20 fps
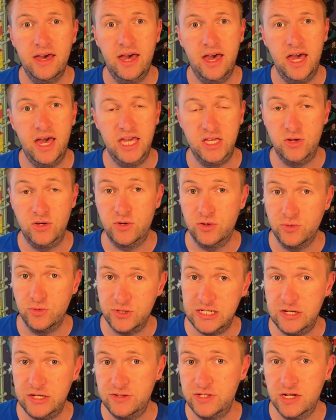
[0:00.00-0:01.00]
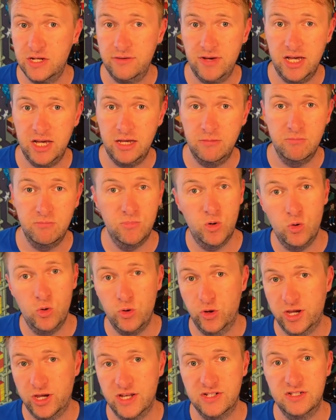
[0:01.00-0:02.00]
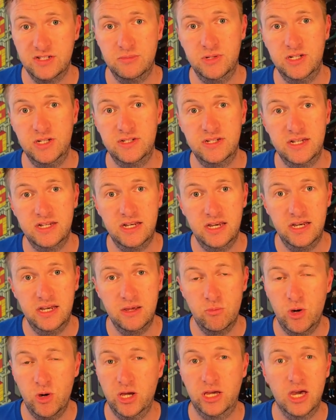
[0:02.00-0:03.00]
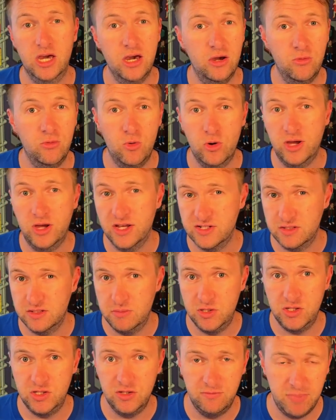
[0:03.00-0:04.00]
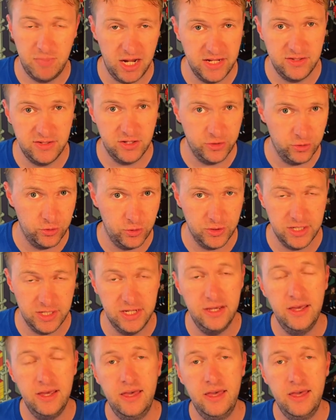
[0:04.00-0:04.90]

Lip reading: you can also survey all your customers in one go, or customers who've placed an order.